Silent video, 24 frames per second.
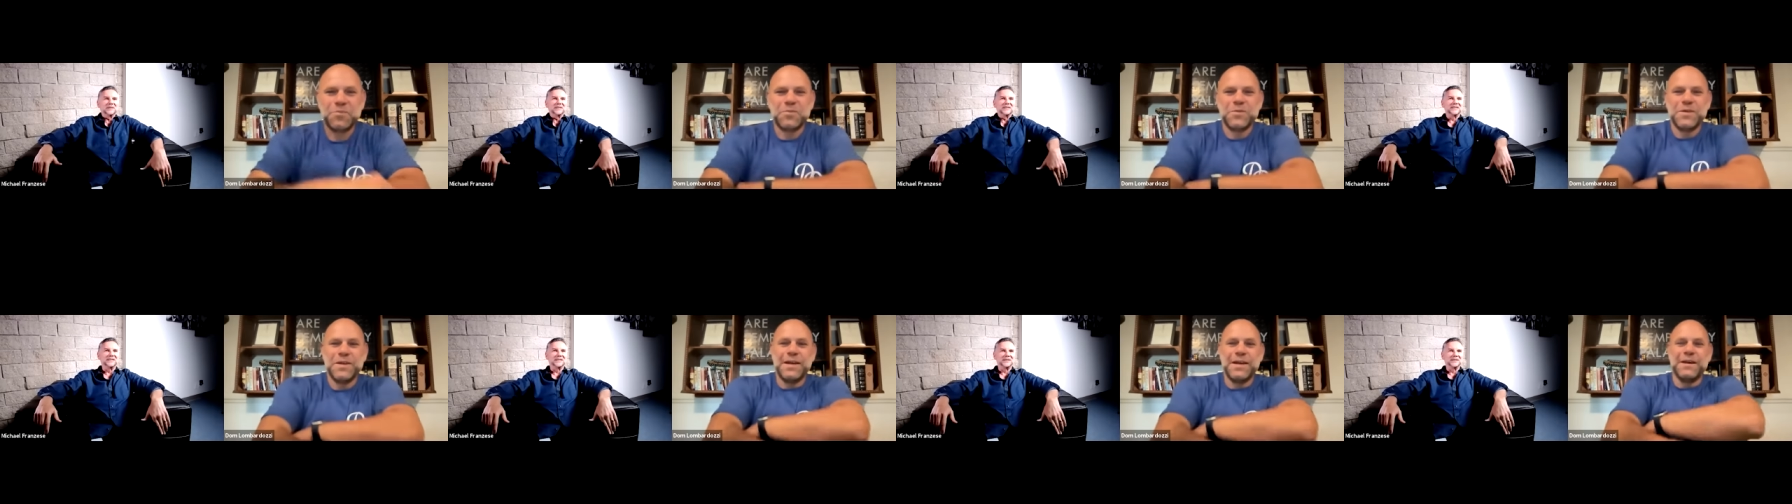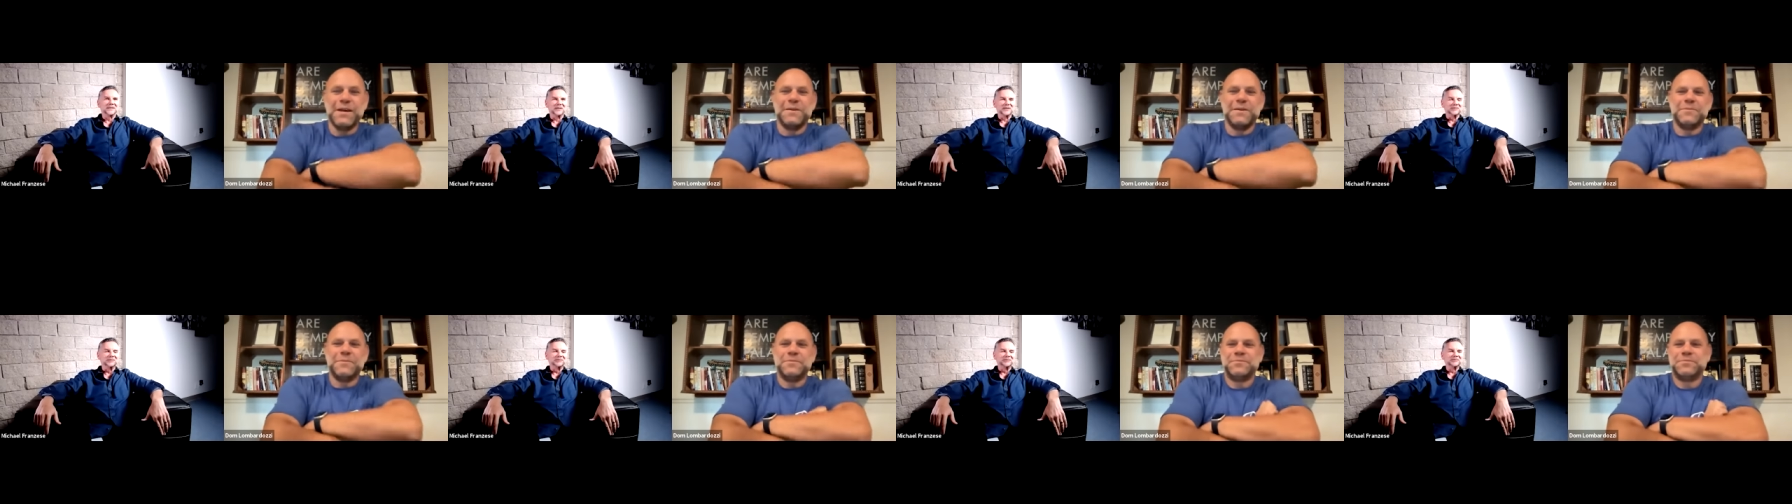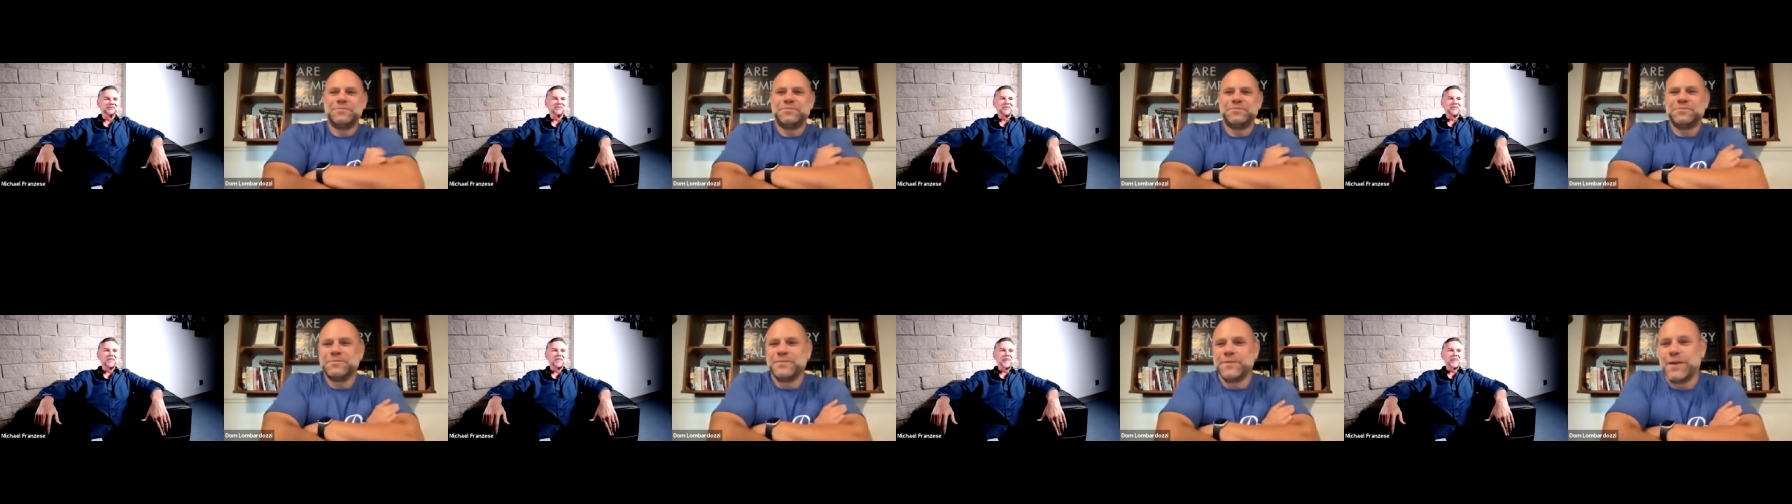What are you going to do?
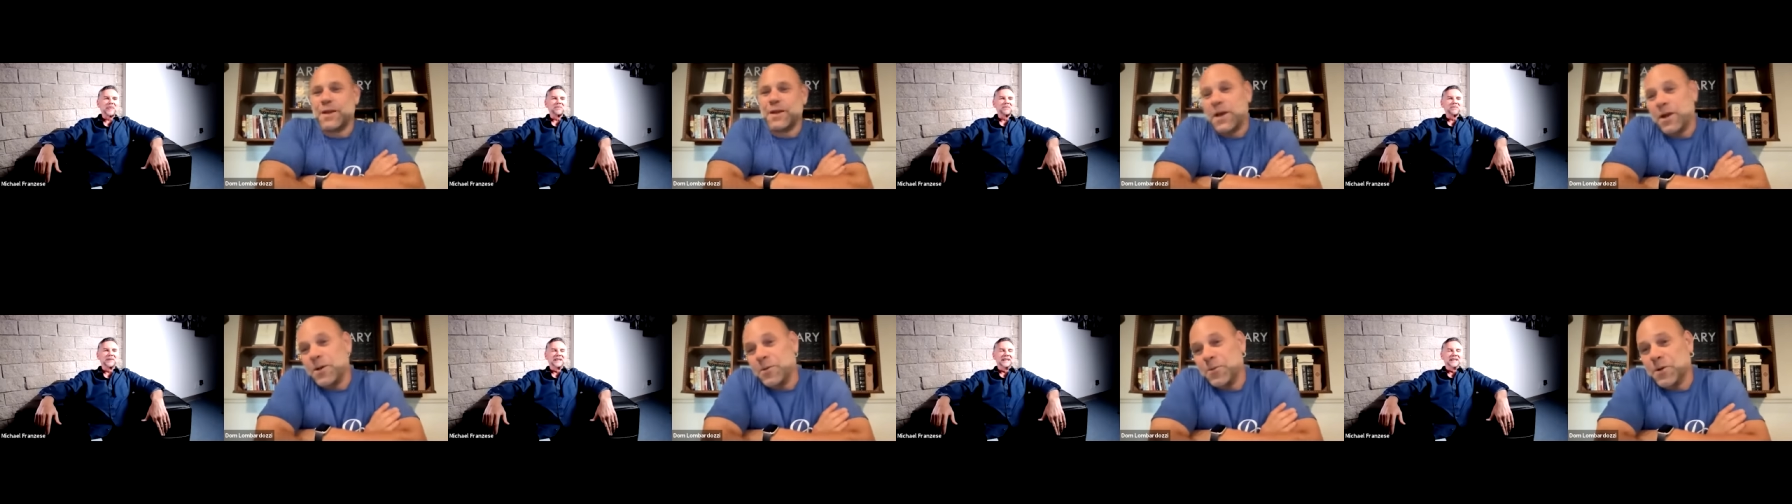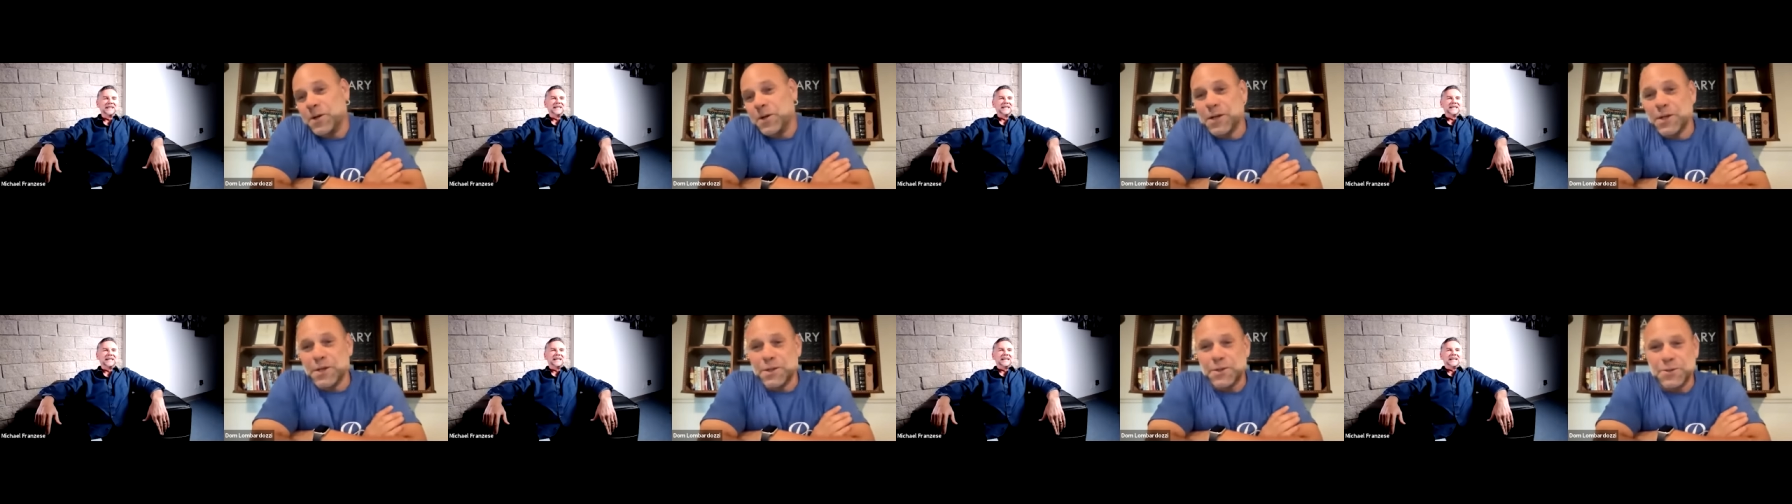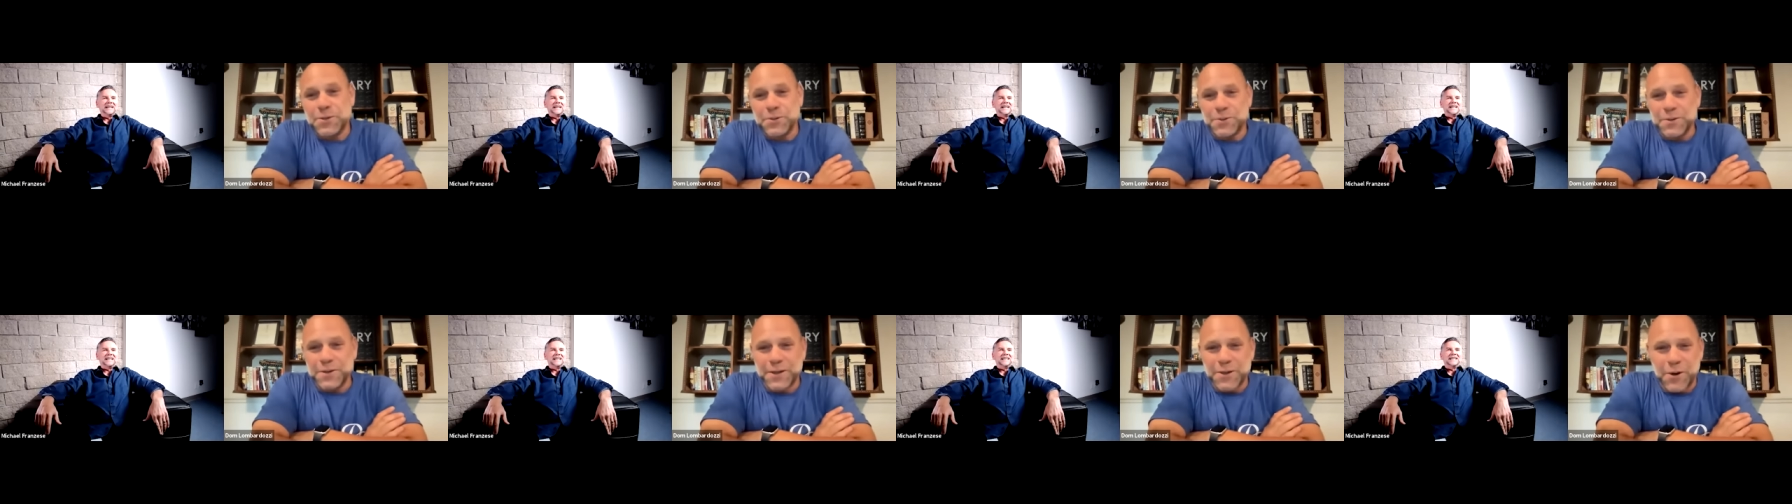Yeah. And
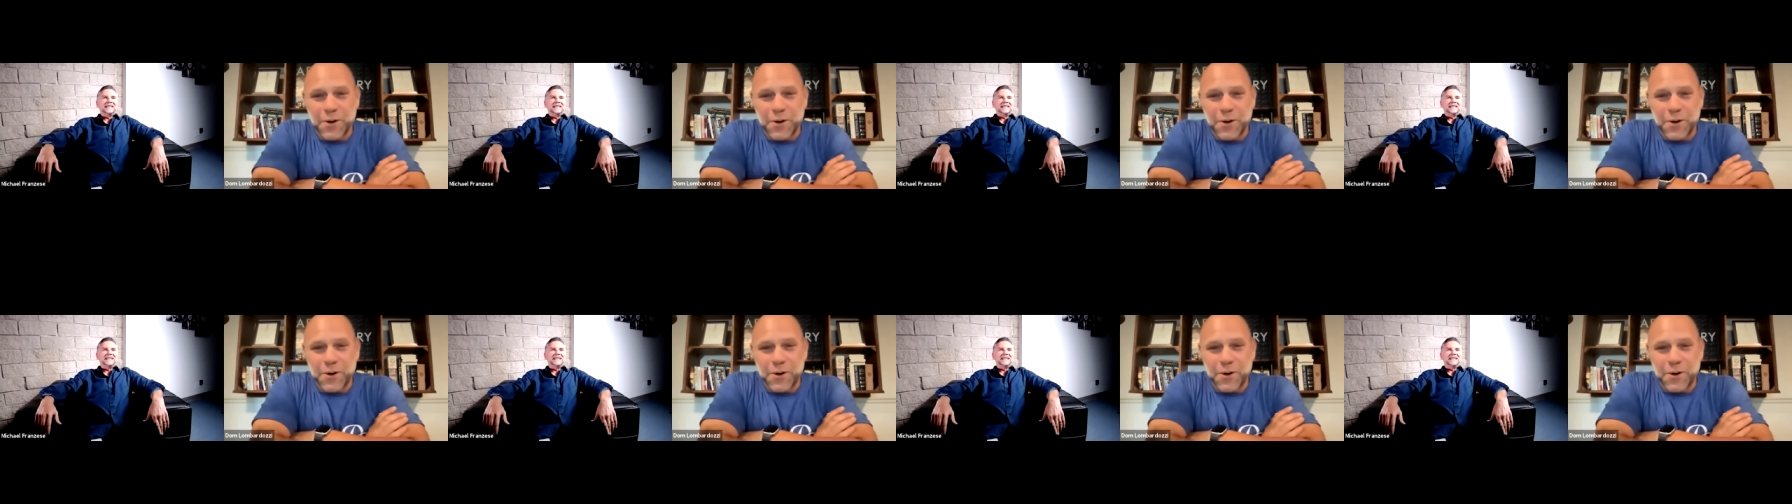what are you going